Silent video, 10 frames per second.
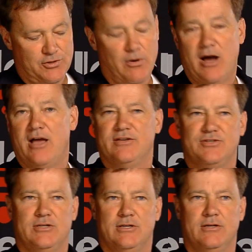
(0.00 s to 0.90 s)
two
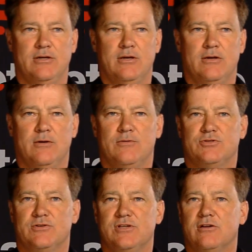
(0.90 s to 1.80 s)
eyes.
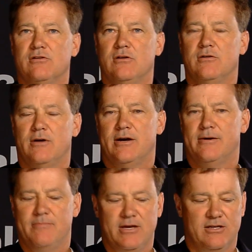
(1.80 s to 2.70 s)
So it's not going to uh,
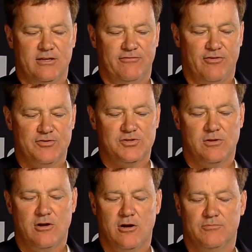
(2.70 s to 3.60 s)
make any false
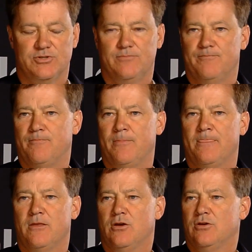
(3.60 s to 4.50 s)
alarms.
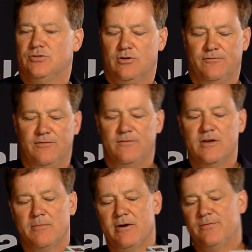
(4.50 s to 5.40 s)
So if you
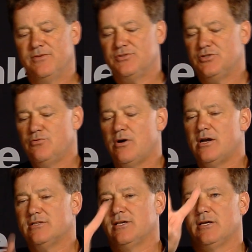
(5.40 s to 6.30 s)
think about these two
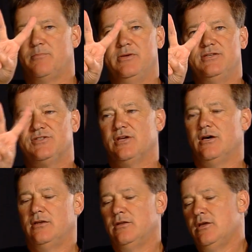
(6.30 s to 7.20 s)
eyes like a peace
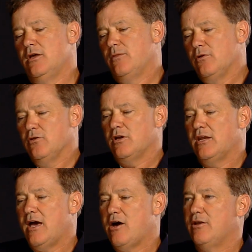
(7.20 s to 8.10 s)
sign, they're looking
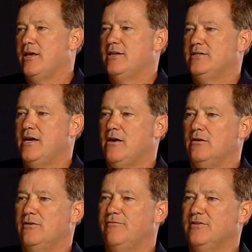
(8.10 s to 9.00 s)
out and down.
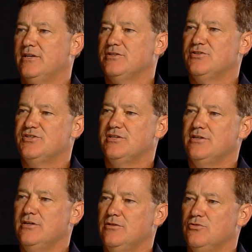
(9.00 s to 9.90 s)
And if it doesn't
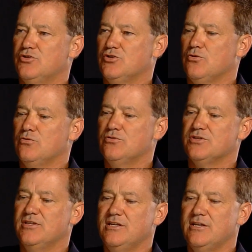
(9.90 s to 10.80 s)
see shoulders
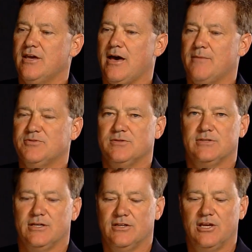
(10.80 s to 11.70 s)
and kneecaps, it doesn't